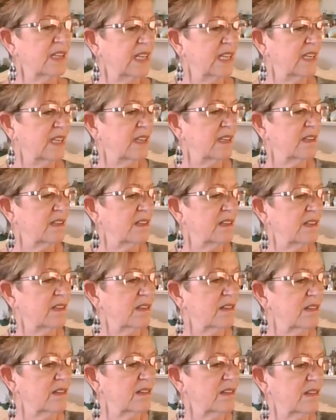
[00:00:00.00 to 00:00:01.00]
And
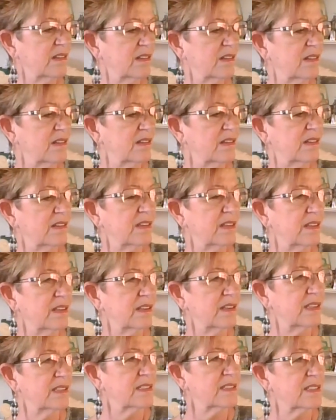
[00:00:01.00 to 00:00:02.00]

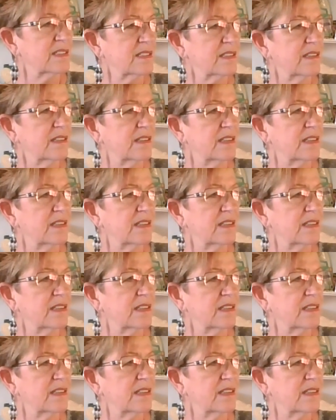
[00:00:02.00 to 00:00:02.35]
it's